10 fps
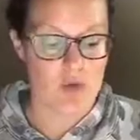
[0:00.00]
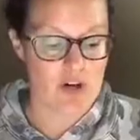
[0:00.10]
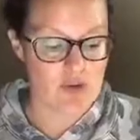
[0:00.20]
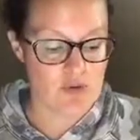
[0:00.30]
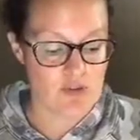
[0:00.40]
Where
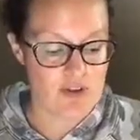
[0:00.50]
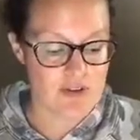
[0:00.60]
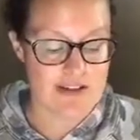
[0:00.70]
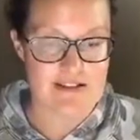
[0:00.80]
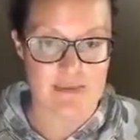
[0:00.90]
you feel
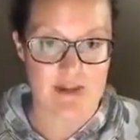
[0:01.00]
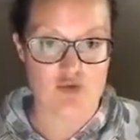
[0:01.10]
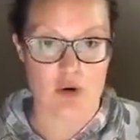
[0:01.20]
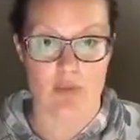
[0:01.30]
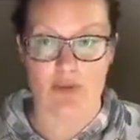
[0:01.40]
like
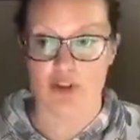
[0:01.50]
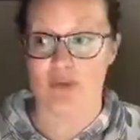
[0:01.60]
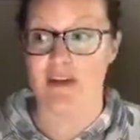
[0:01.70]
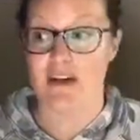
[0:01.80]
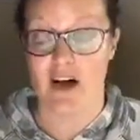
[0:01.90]
something's wrong with you
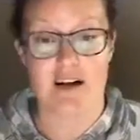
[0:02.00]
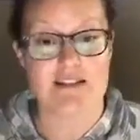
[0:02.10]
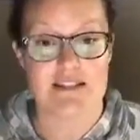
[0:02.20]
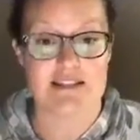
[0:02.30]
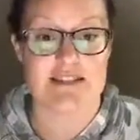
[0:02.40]

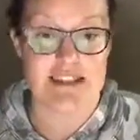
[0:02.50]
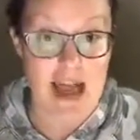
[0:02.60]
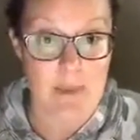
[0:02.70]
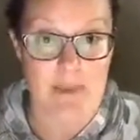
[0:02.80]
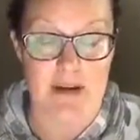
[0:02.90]
because this is
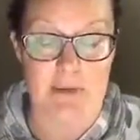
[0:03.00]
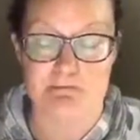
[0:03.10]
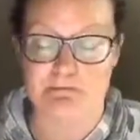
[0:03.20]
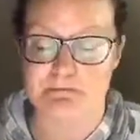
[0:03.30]
happening.